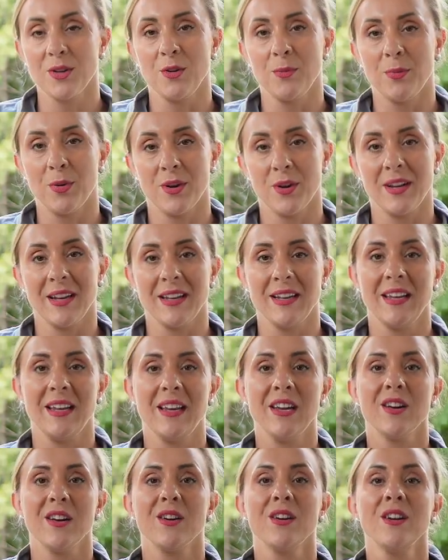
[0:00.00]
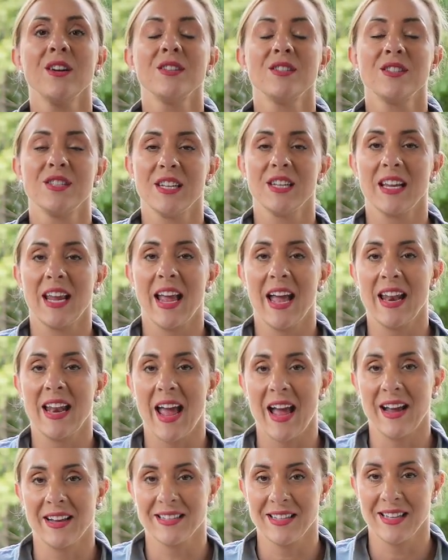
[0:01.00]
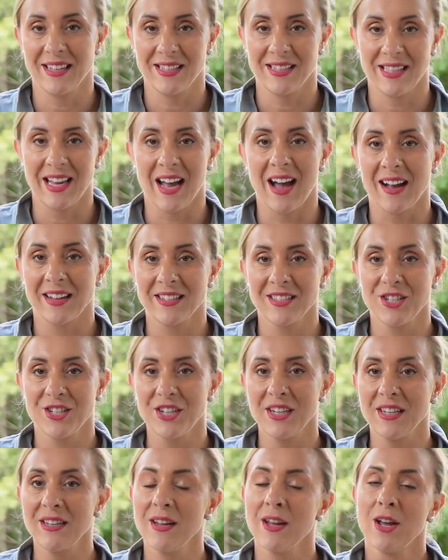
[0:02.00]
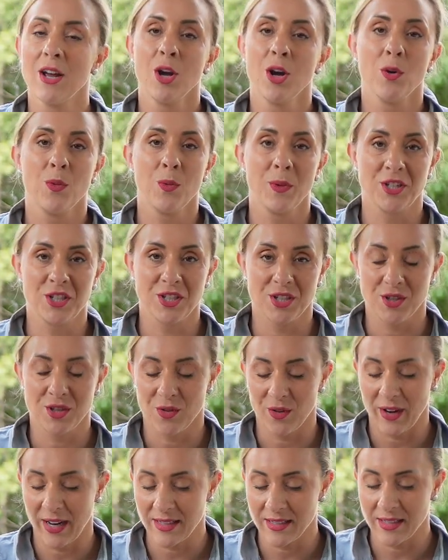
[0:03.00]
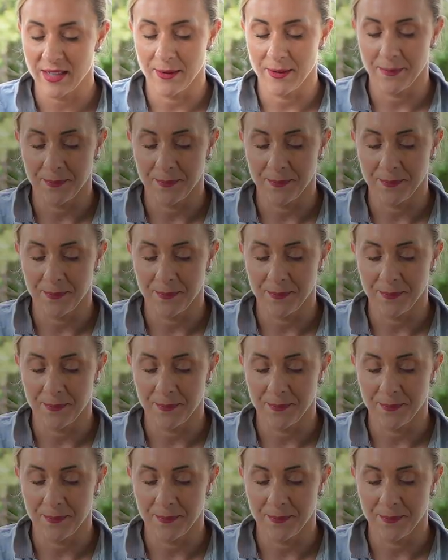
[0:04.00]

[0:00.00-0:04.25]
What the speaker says: you put in here to get access to oxygen, which is great.